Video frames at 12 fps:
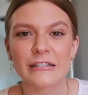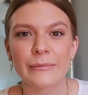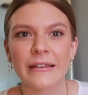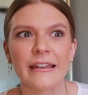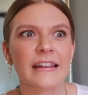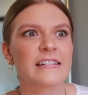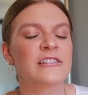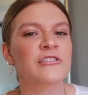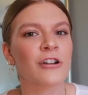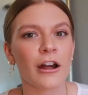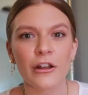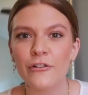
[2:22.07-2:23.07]
to me and it's
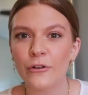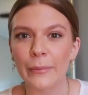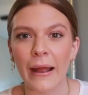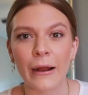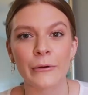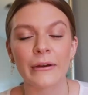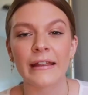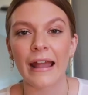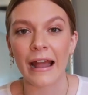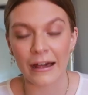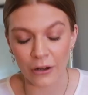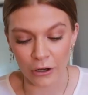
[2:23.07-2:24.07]
not overpowering
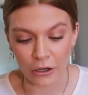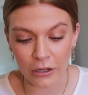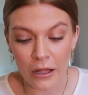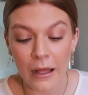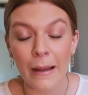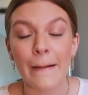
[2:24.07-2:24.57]
at all,